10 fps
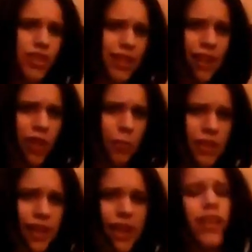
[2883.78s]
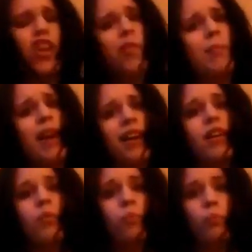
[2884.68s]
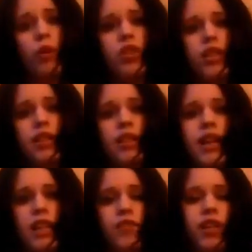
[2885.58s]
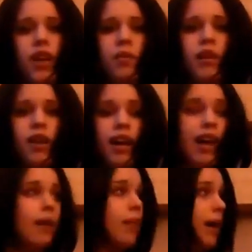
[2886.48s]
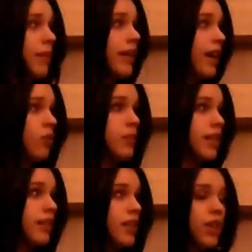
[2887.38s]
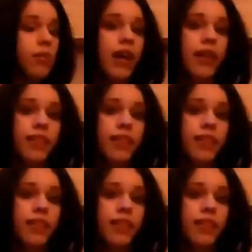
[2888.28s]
go and suggest getting a cup of tea, coming back, watching the next video. I'm going to get a cup of tea too.